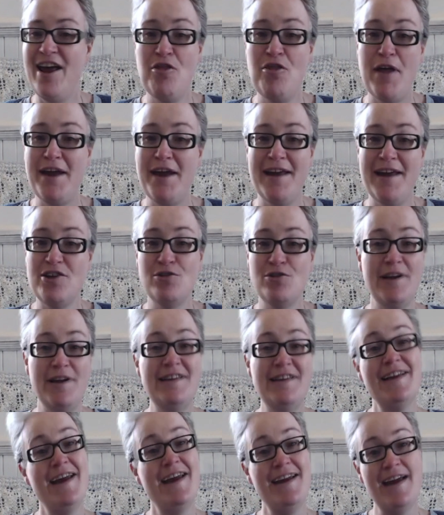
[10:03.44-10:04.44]
they naturally
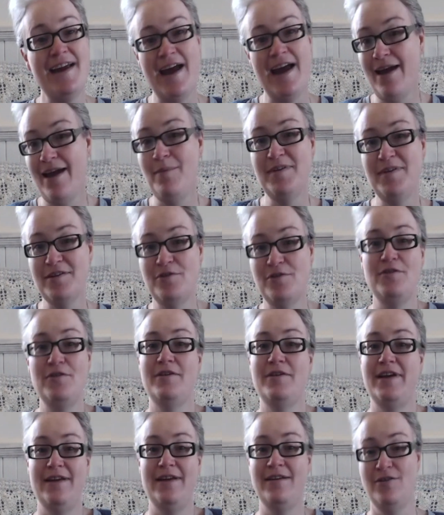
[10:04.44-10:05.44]
say,
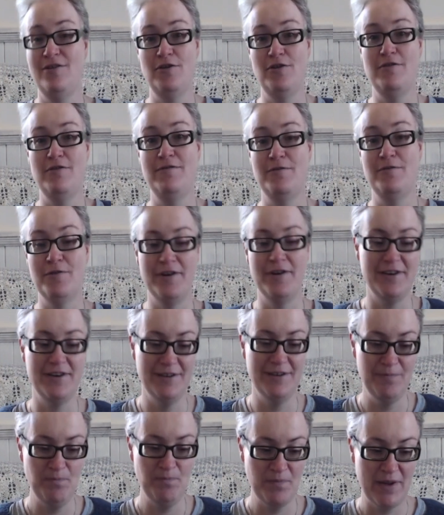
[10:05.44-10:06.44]
absolutely, go for it.
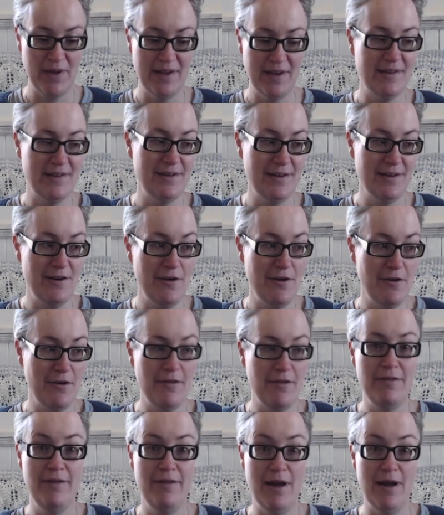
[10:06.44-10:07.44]
So
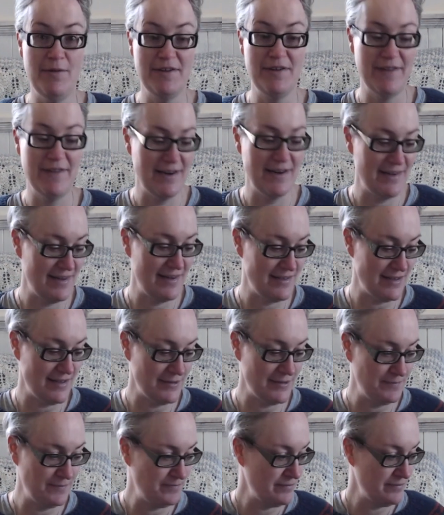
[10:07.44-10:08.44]
that was fantastic.
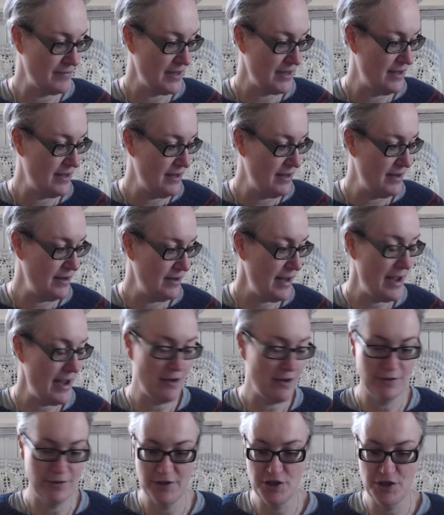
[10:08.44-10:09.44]
Now,
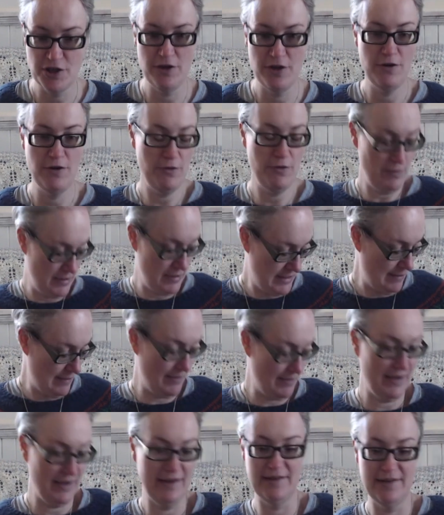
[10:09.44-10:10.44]
to show you a couple of
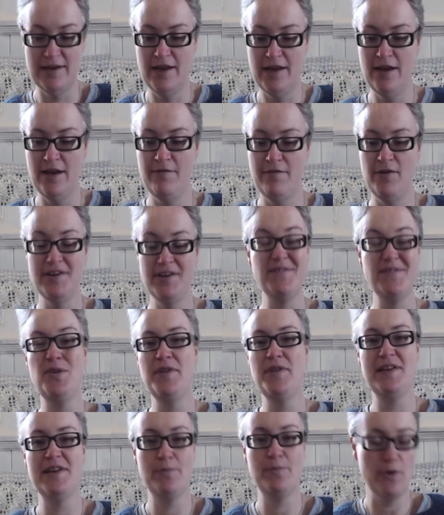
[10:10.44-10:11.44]
things. First of all,
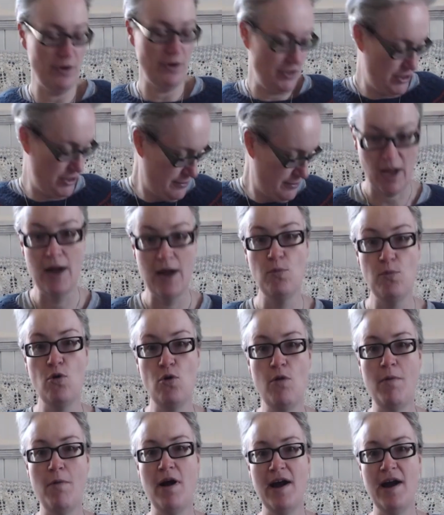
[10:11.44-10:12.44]
this brooch. I wore
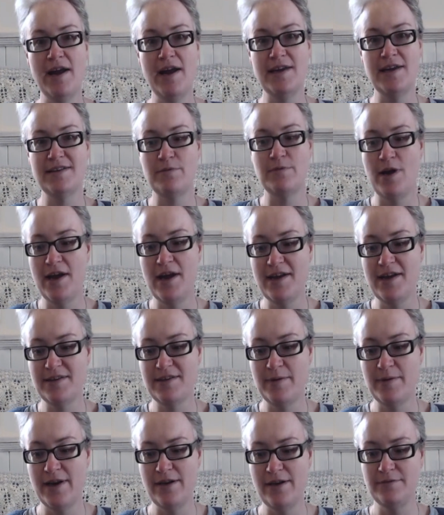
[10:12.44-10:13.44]
my Zweig
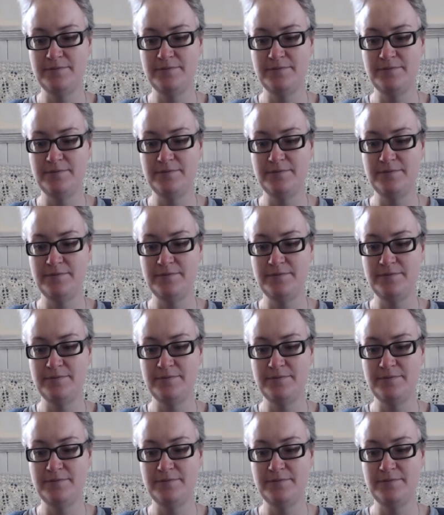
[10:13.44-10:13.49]
sweater